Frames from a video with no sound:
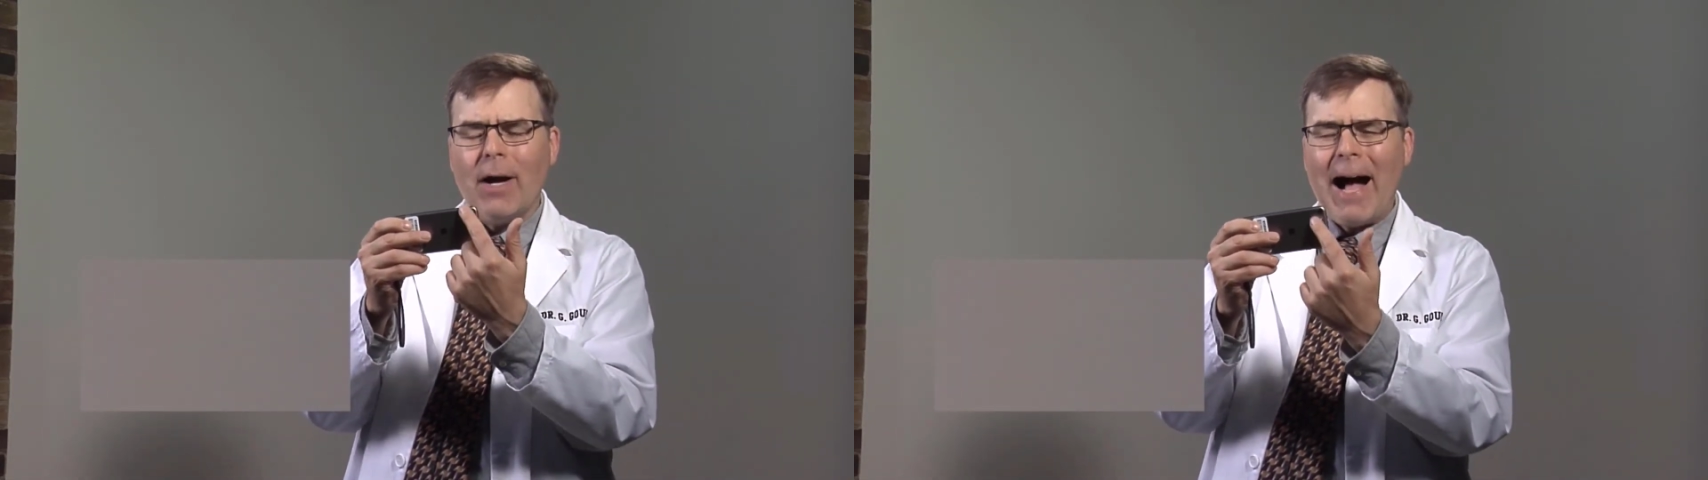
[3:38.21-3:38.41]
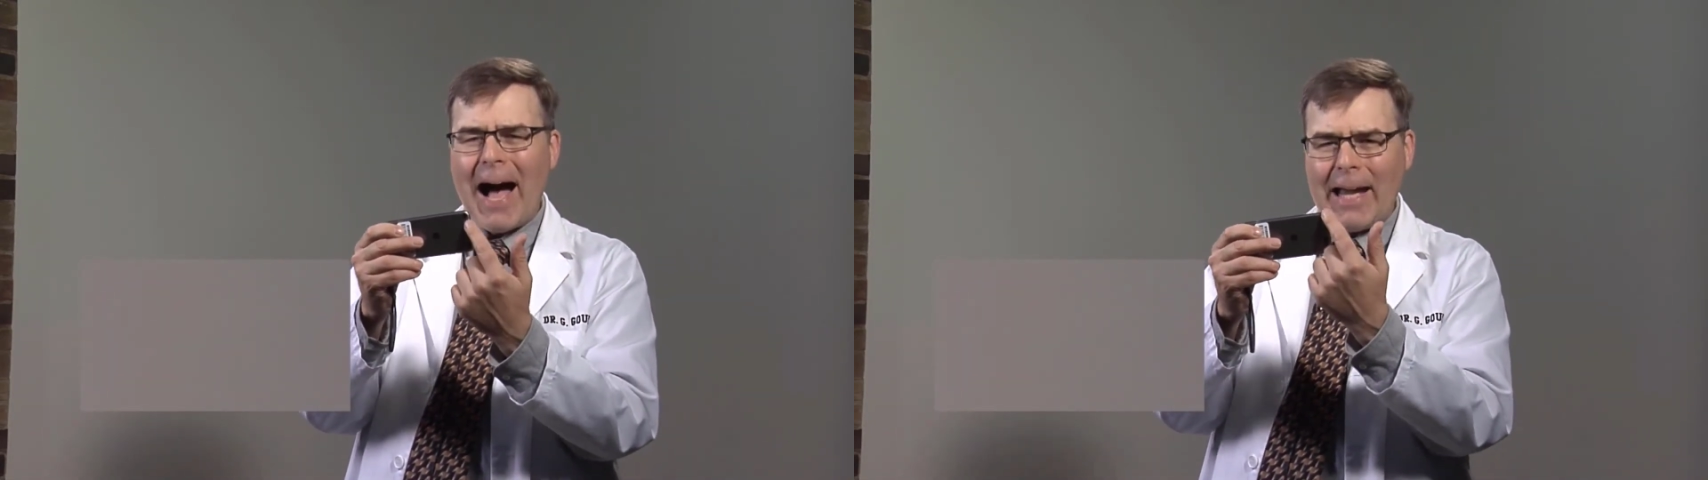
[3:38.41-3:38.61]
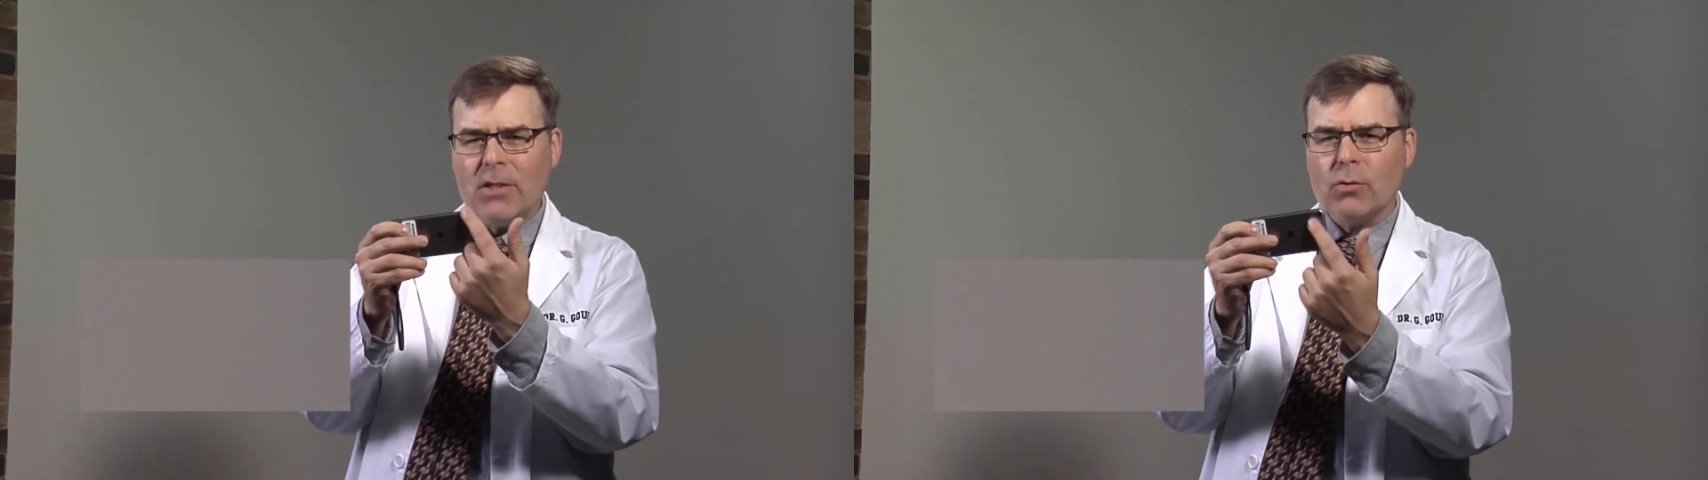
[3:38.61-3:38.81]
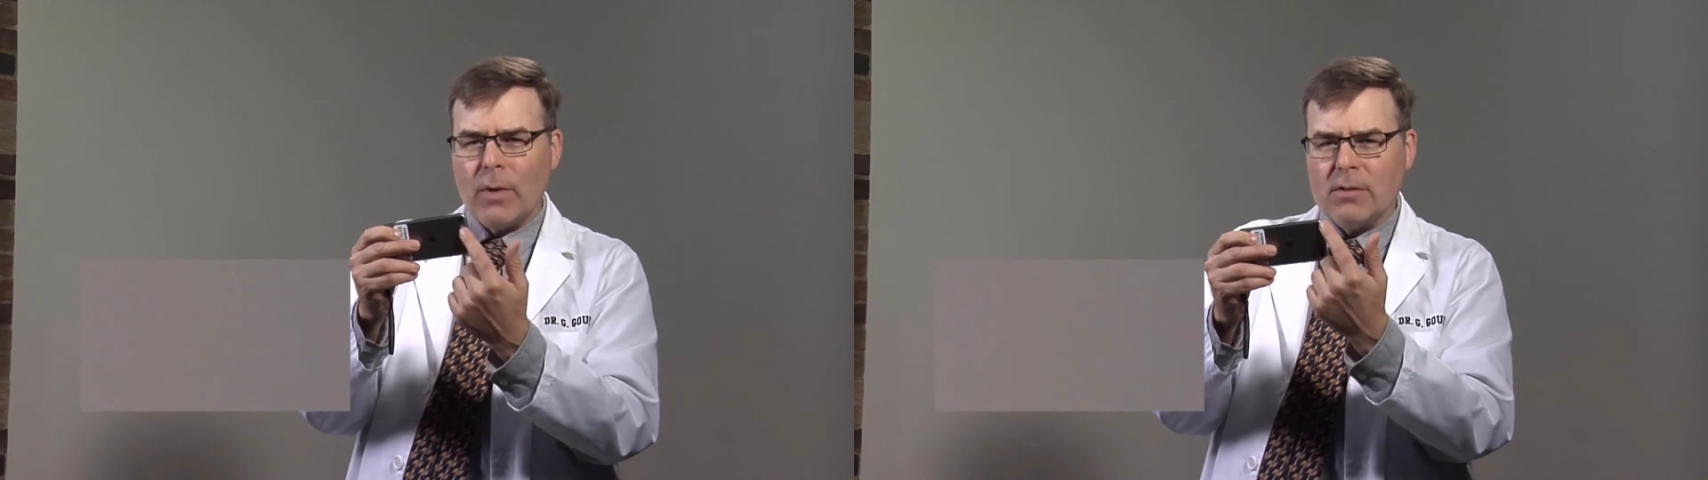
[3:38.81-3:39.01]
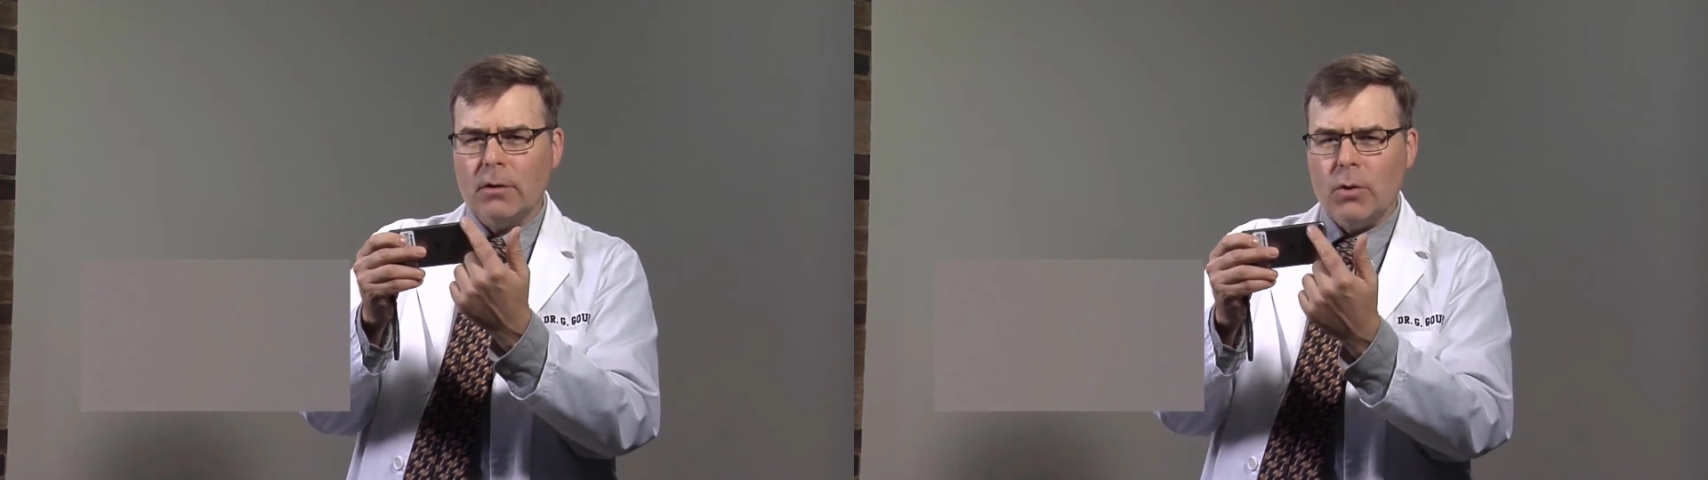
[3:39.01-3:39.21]
highest
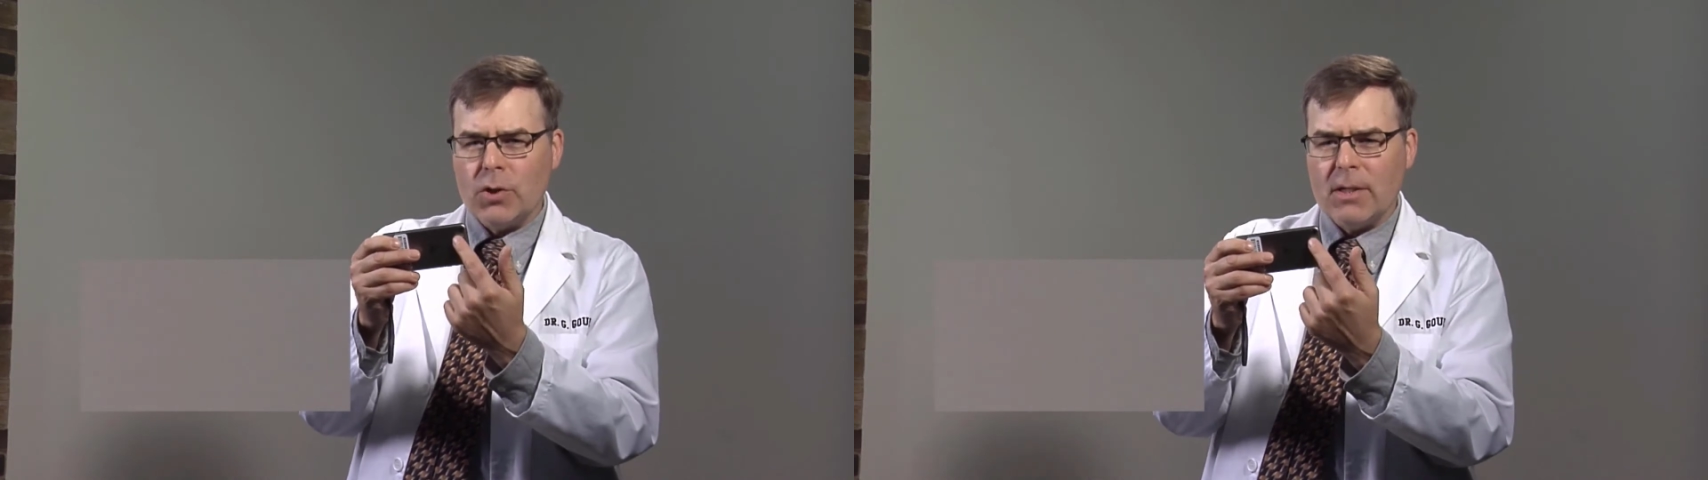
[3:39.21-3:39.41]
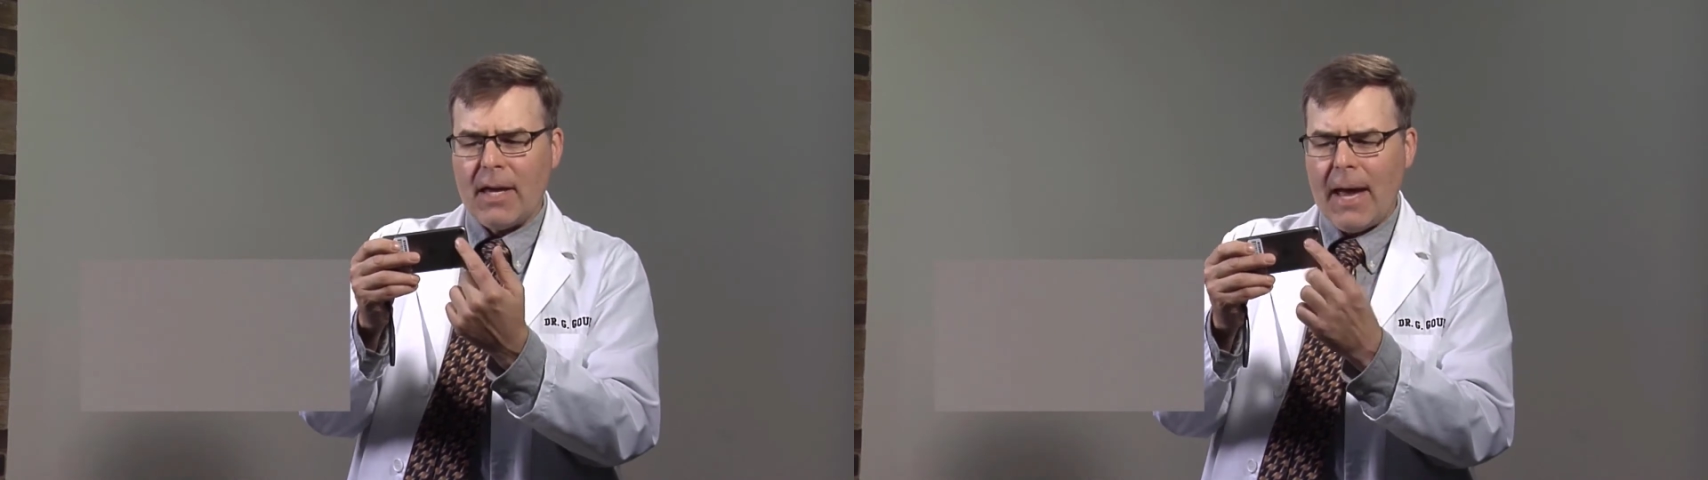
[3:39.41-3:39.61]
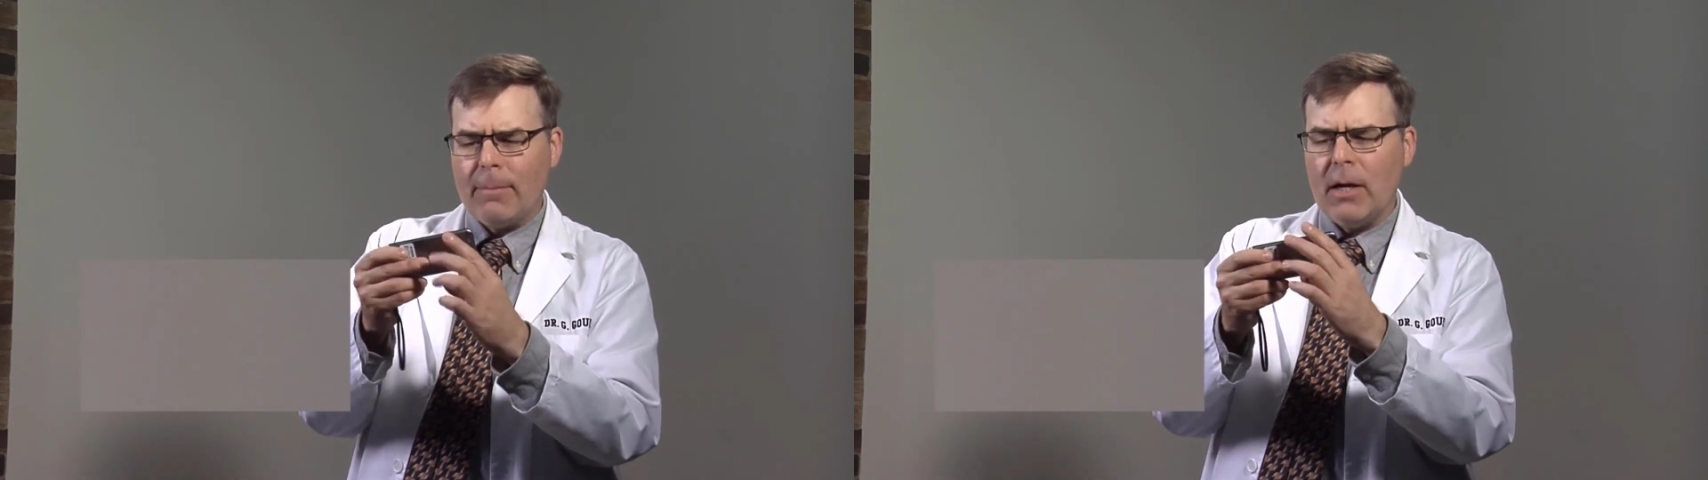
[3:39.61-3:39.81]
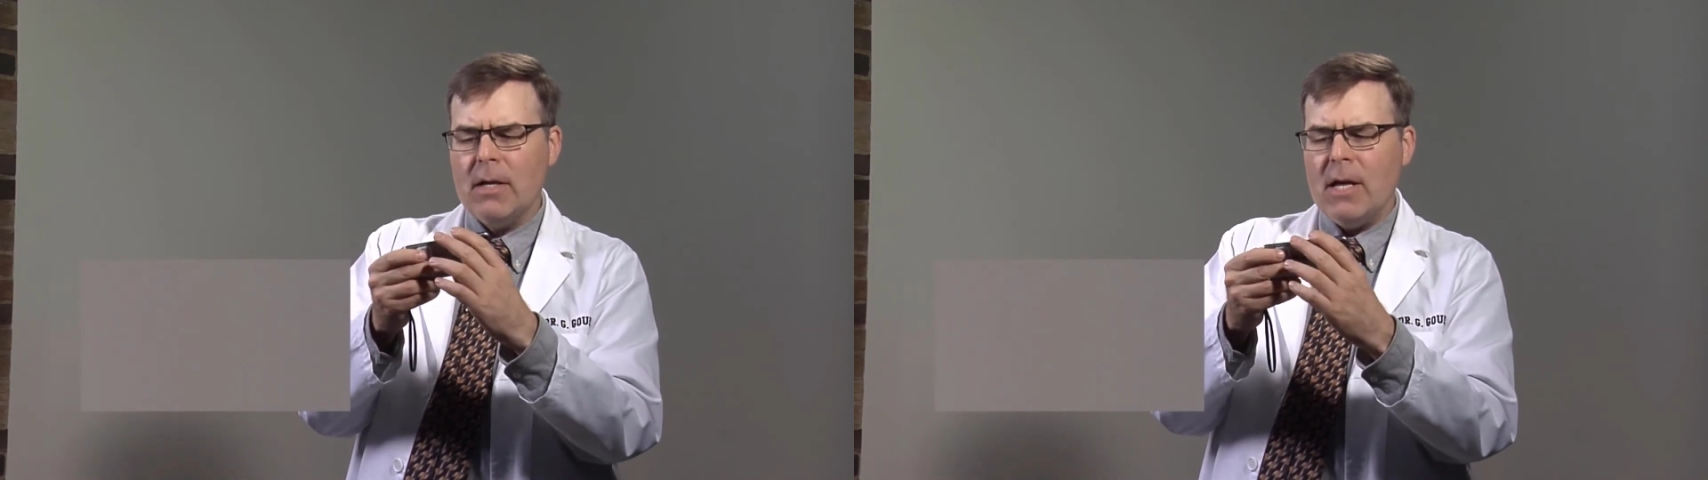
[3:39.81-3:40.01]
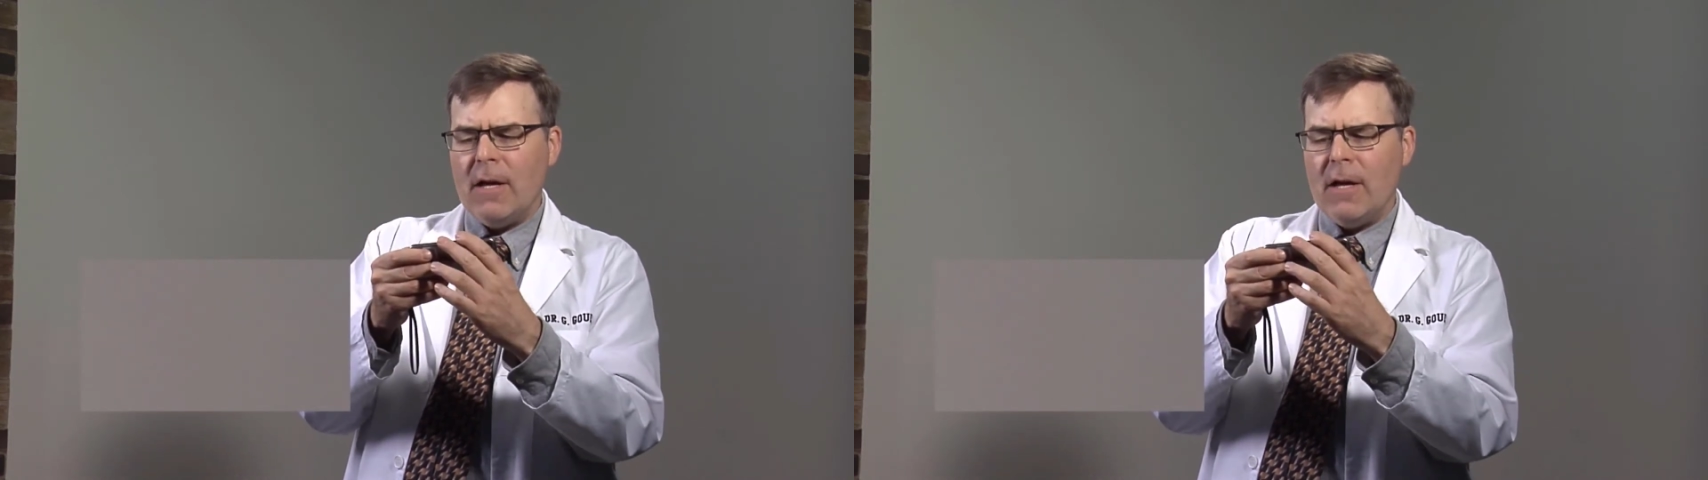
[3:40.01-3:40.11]
resolution camera.